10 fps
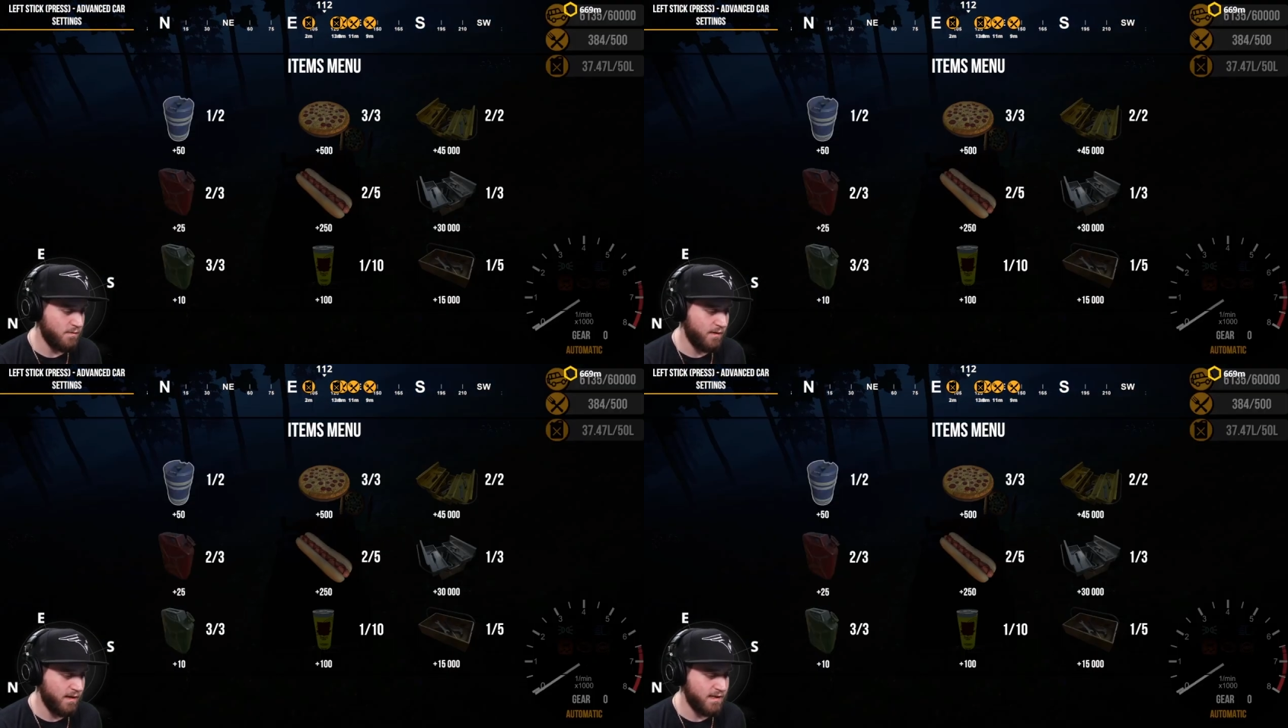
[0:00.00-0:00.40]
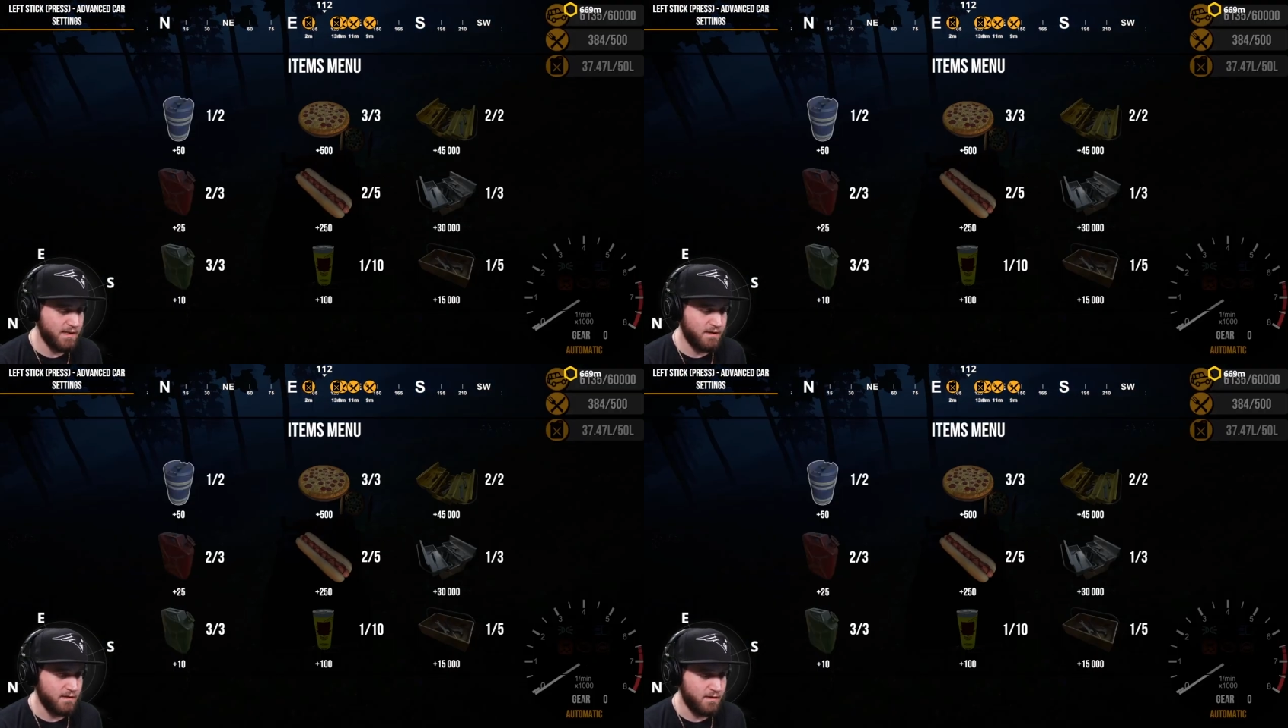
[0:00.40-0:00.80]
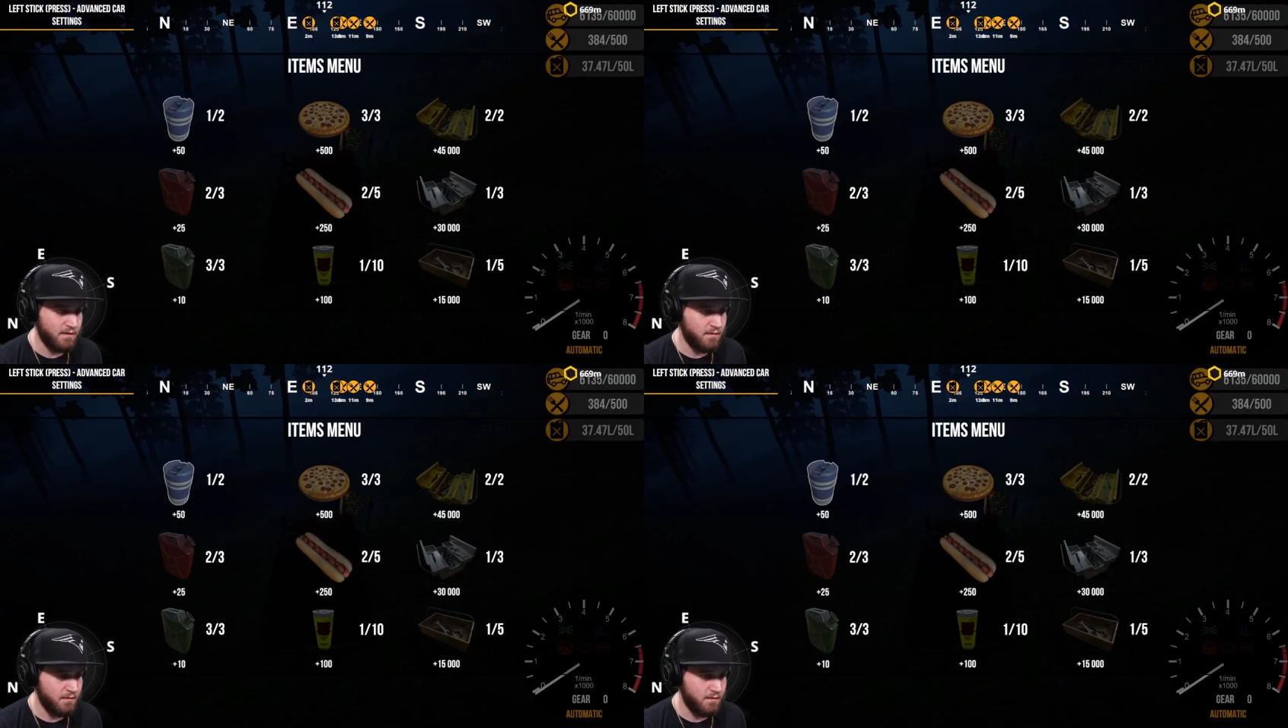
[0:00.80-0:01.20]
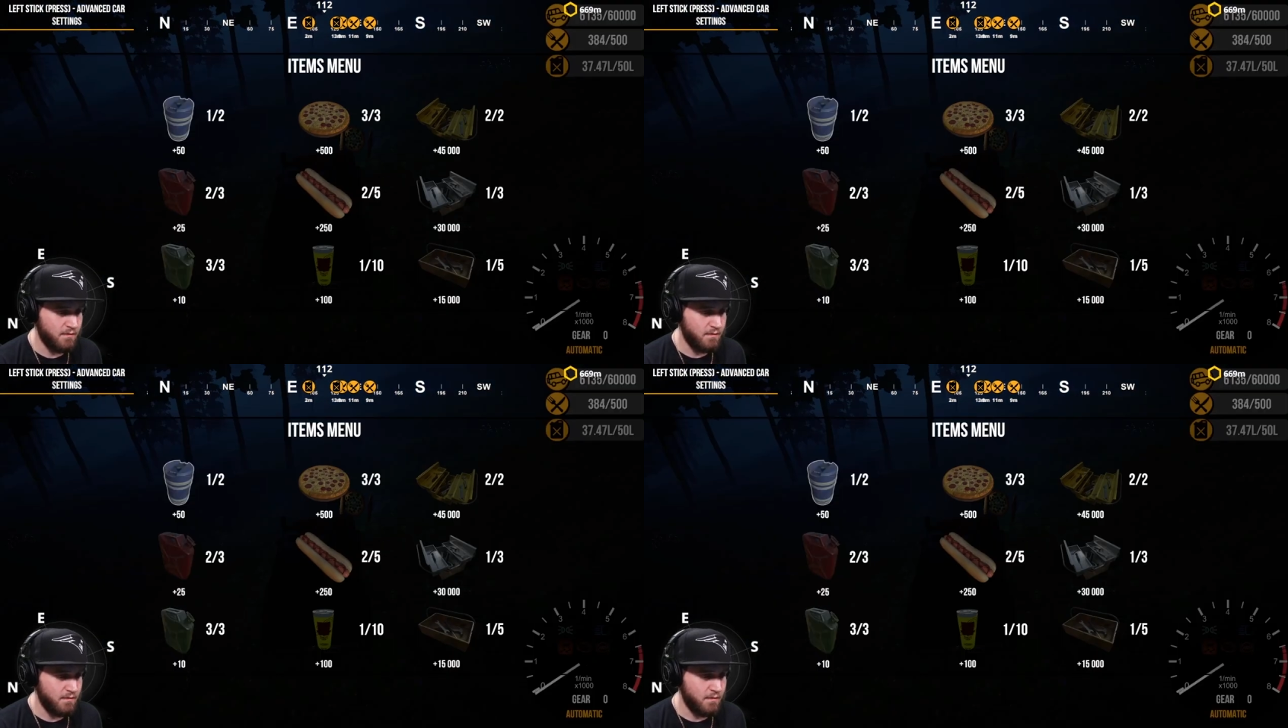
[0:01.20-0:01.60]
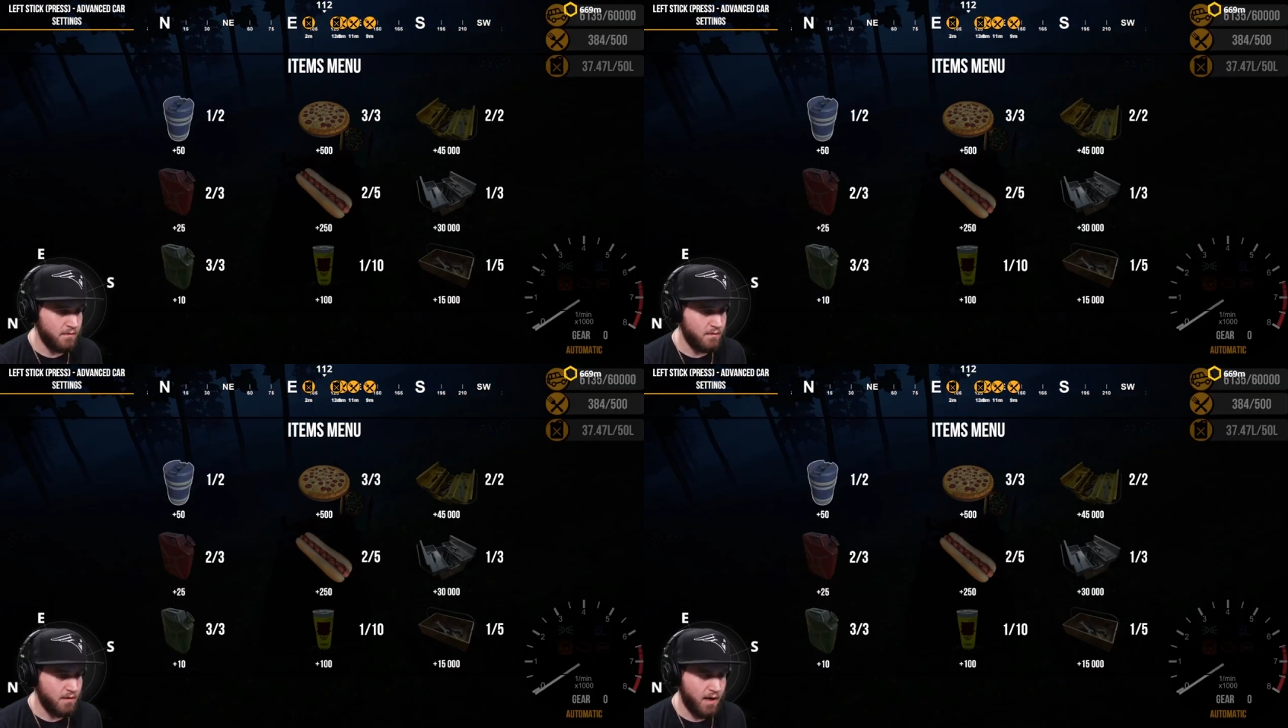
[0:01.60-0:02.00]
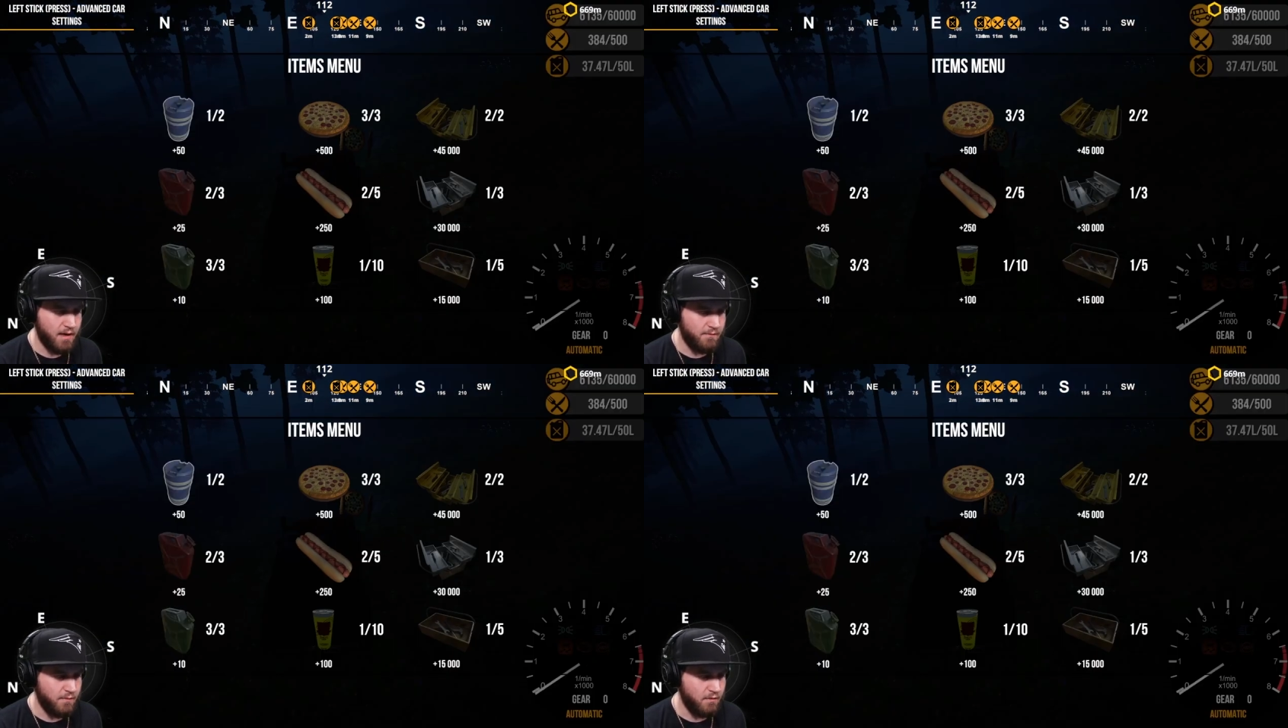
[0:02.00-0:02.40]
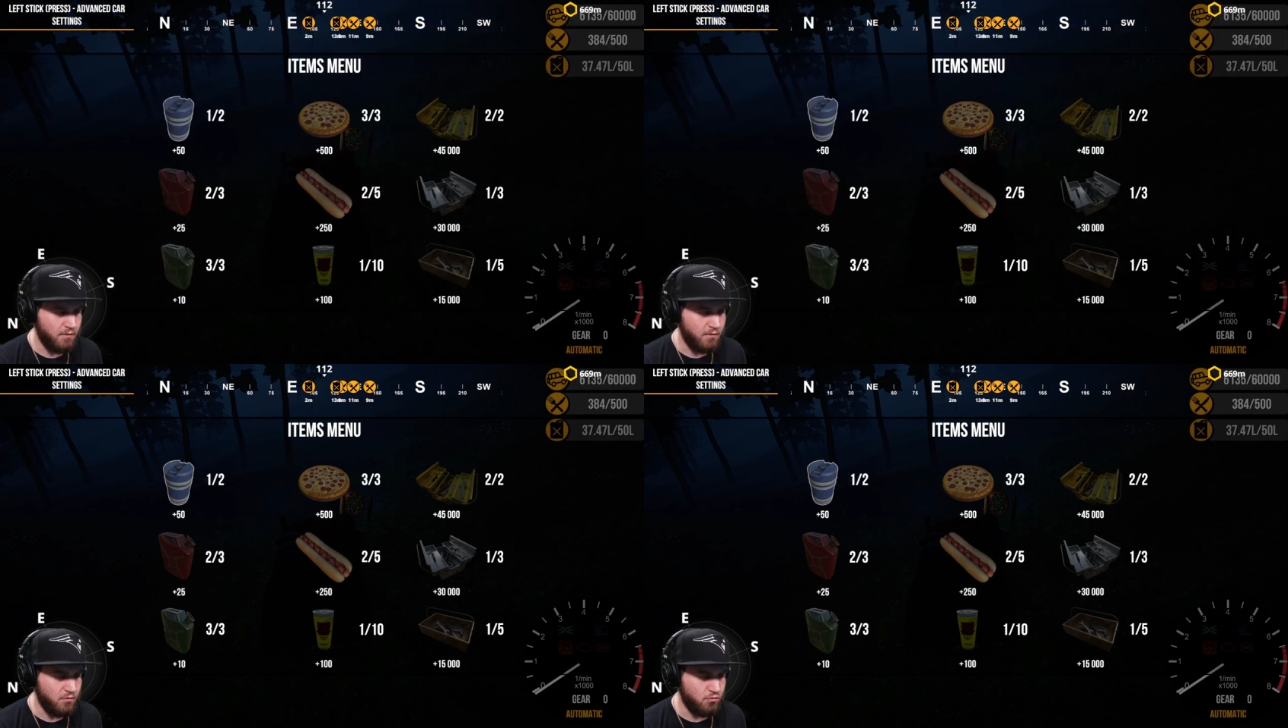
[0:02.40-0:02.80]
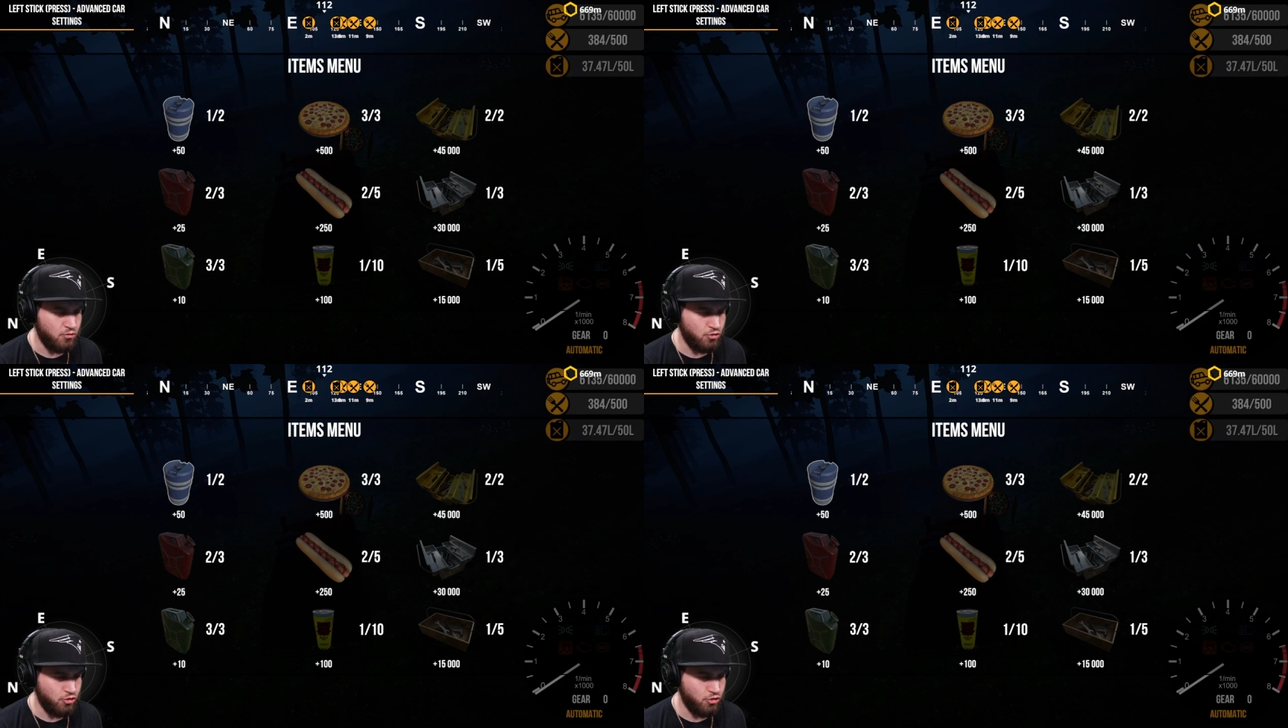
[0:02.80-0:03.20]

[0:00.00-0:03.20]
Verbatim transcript: use one of these because there's, and then we'll